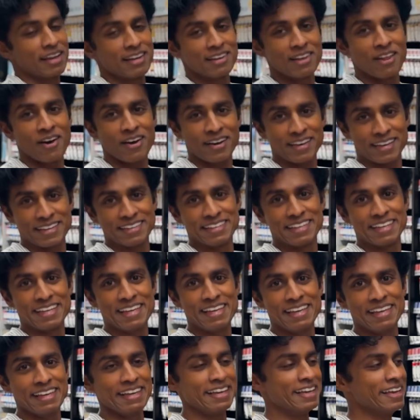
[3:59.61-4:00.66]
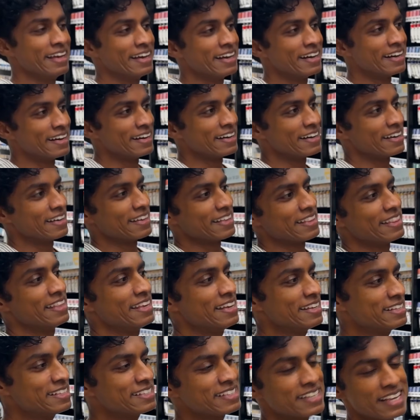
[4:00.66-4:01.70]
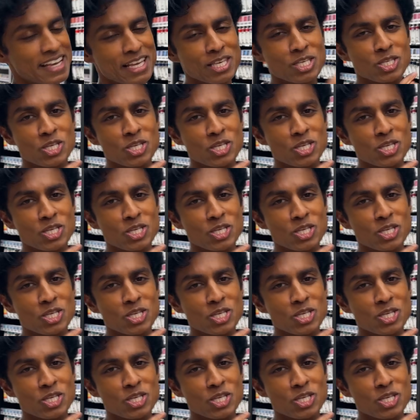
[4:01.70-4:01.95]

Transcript: lock and key. This is